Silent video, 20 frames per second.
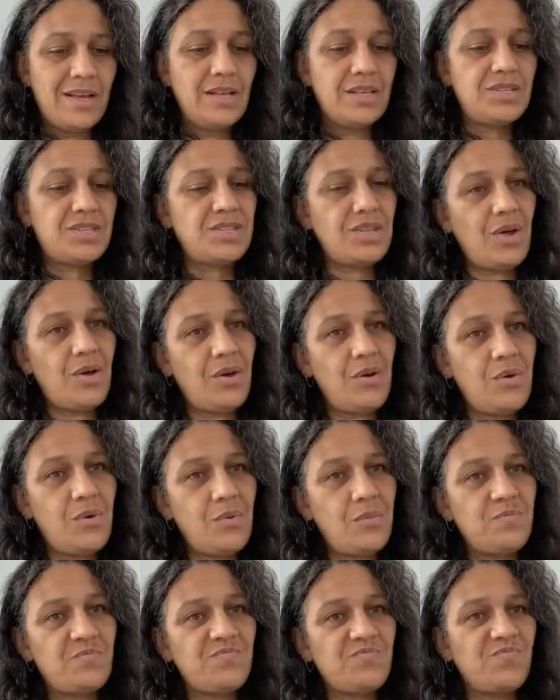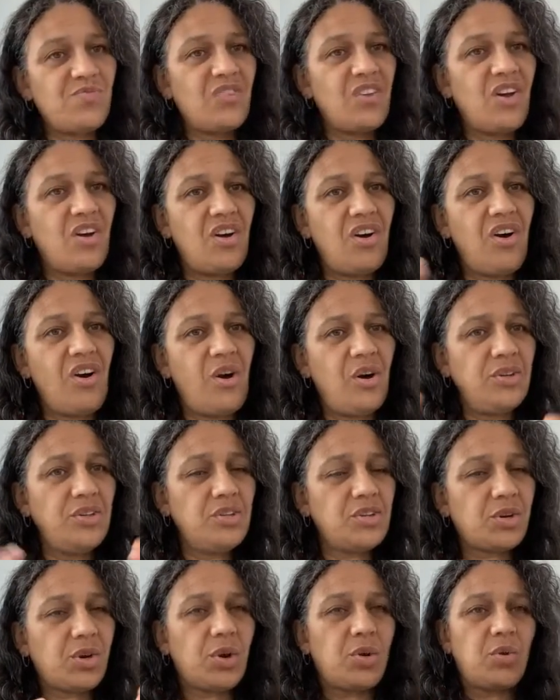So on
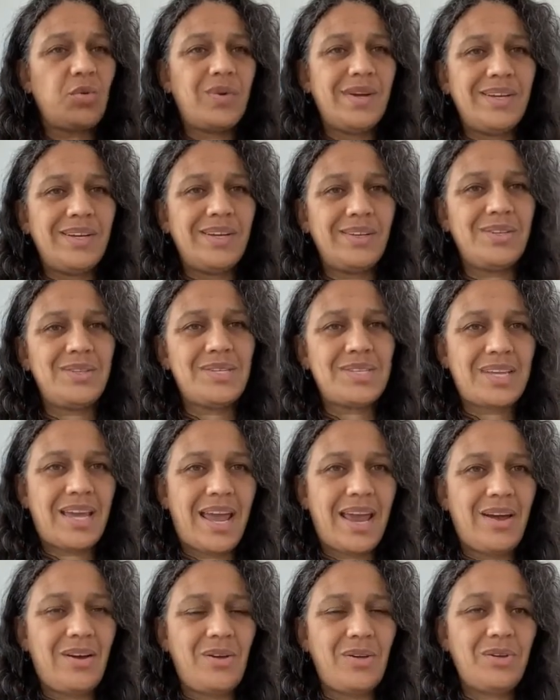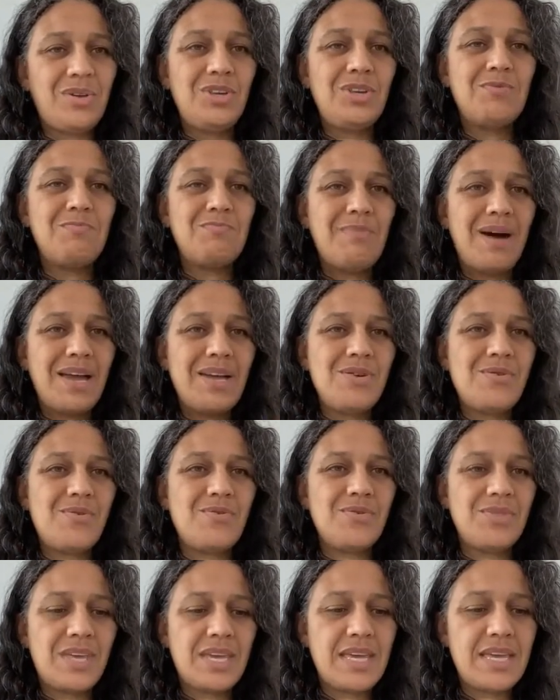your career scale, you might
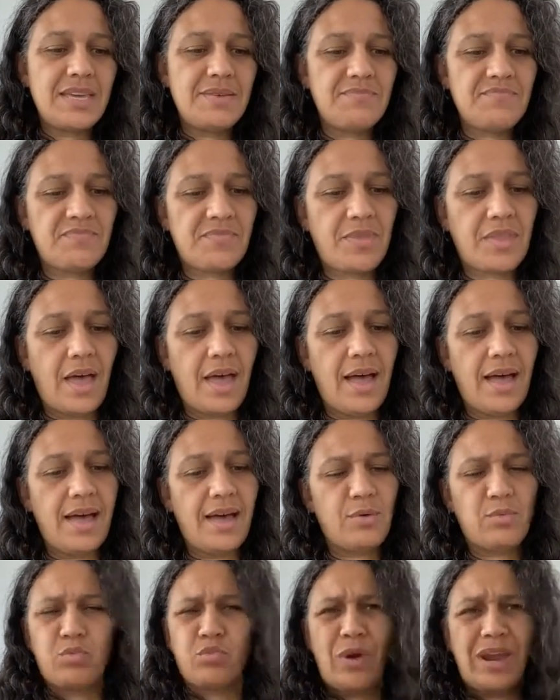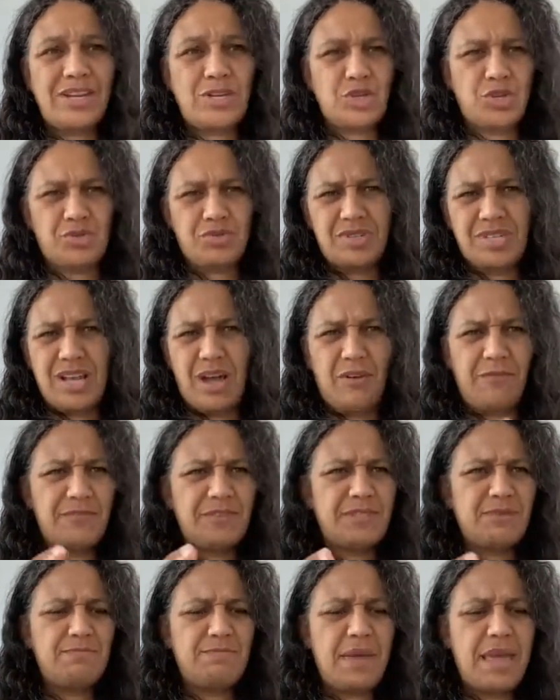only rate yourself
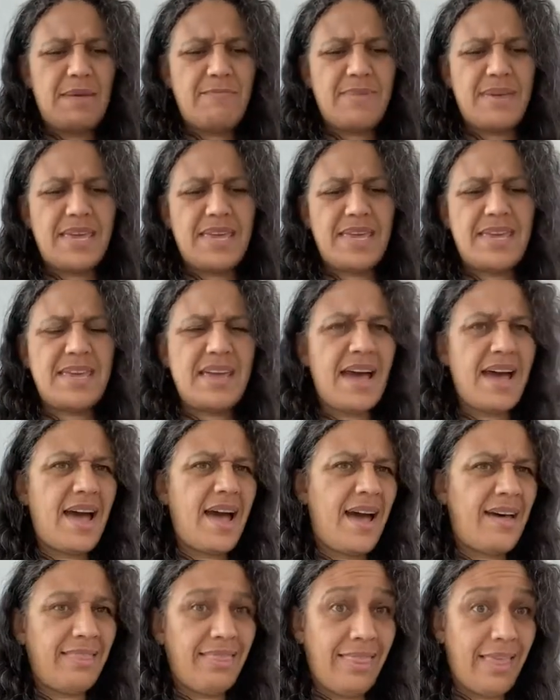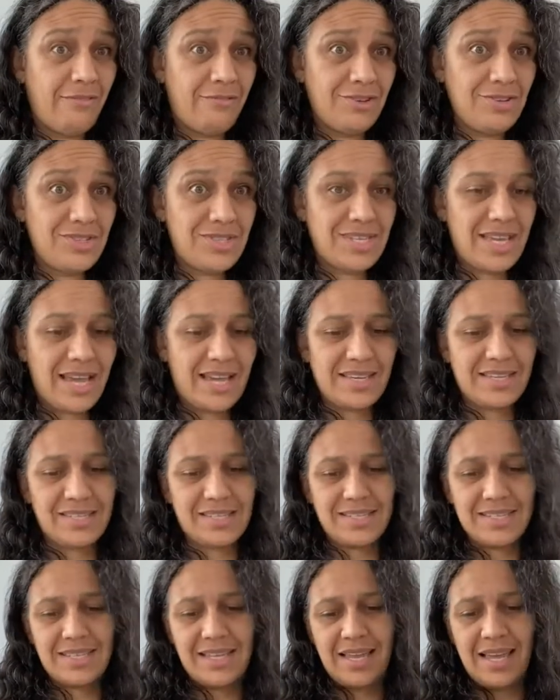as maybe a level
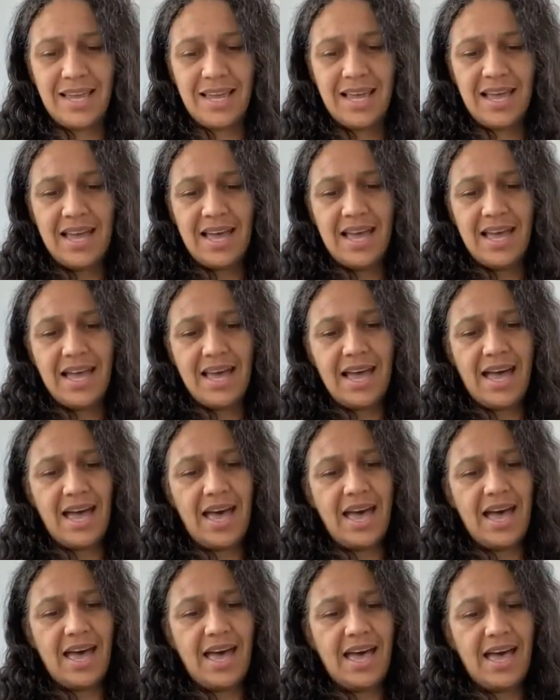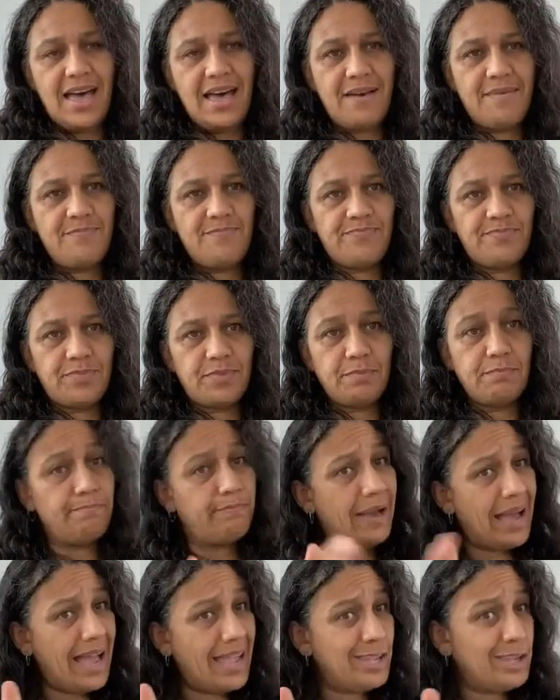6.
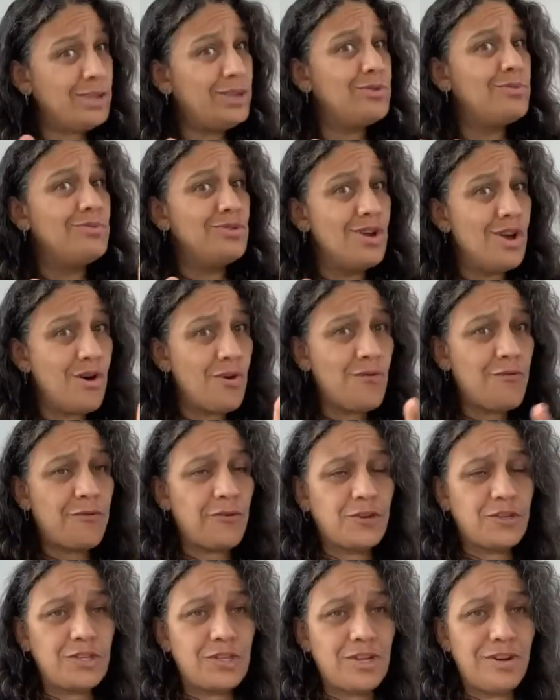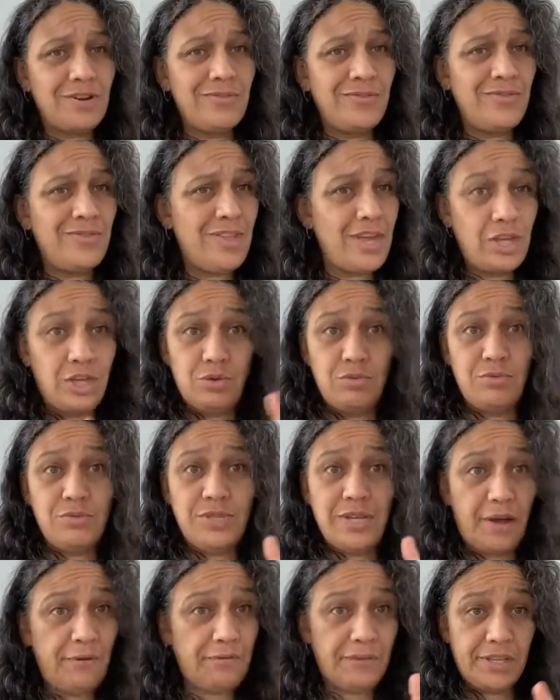But you know for certain that you
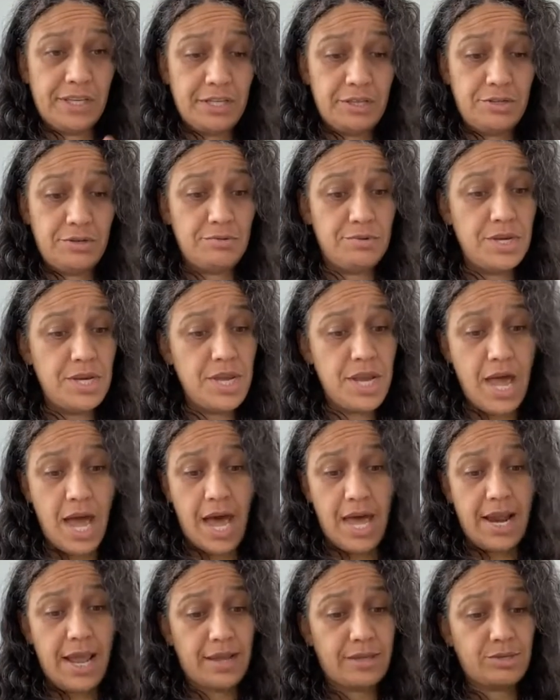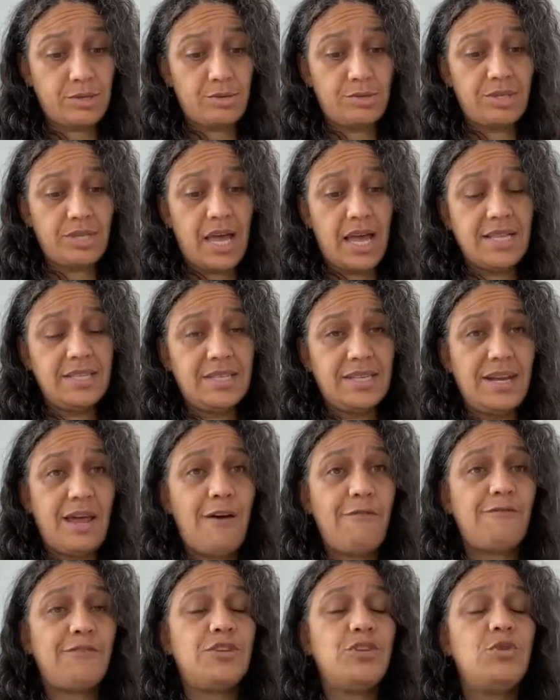definitely do not exercise
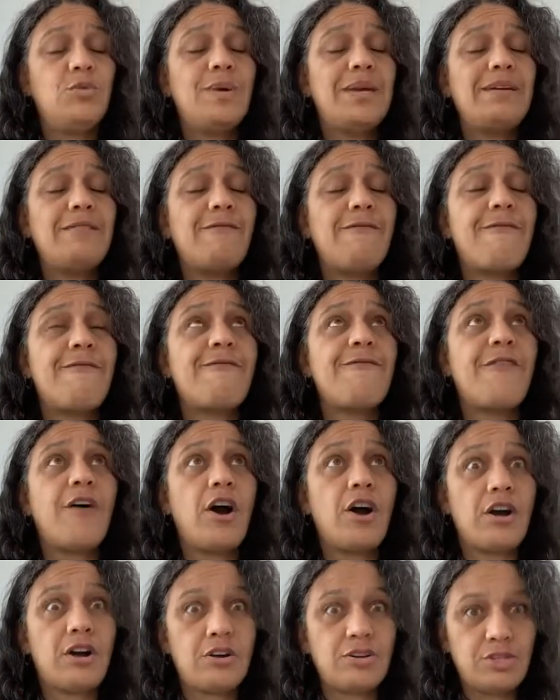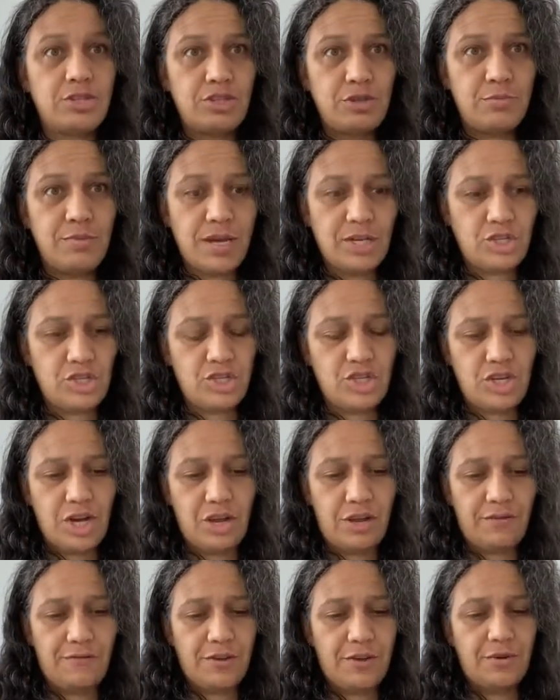enough and you eat far too much
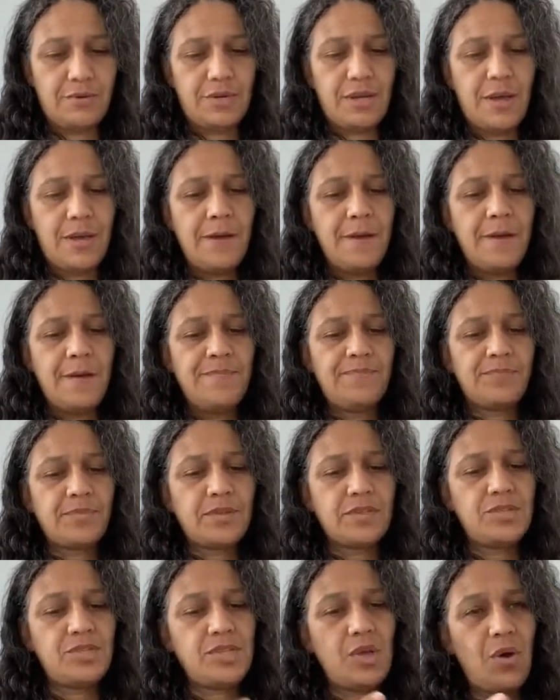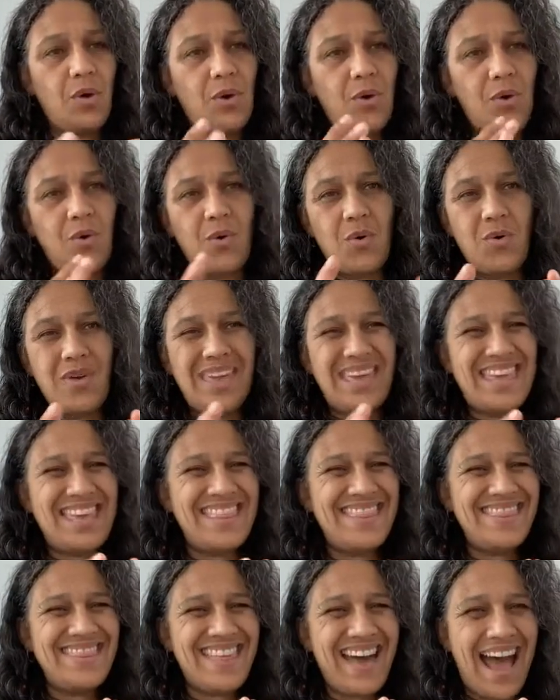junk food. So
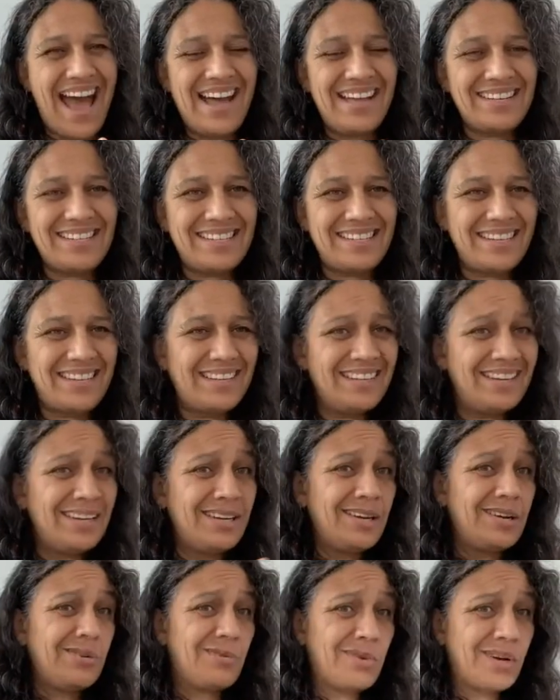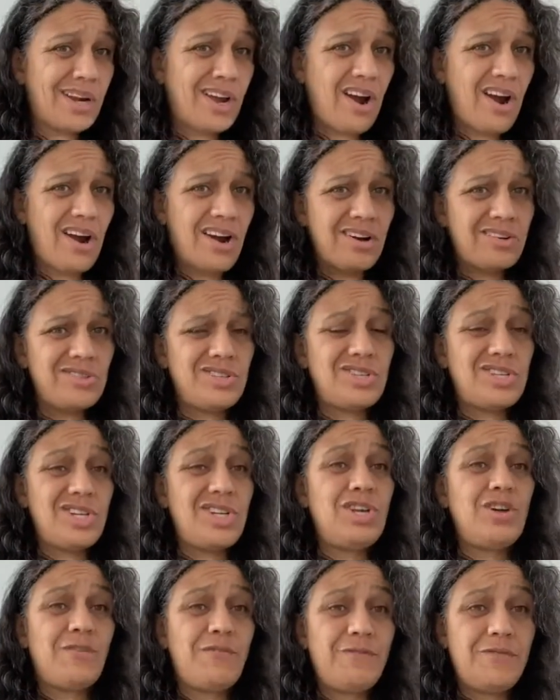in that regards to
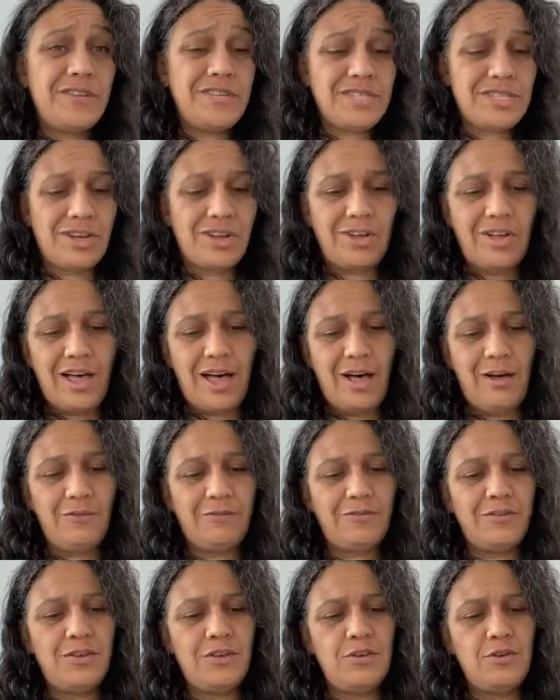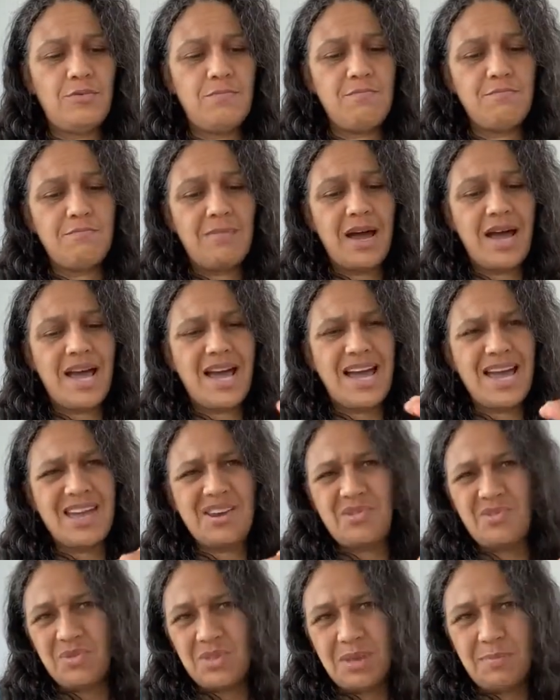your physical health, you might
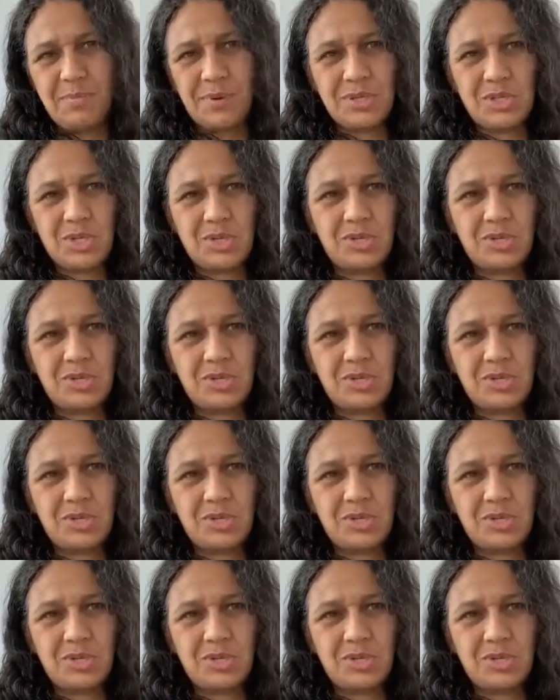only put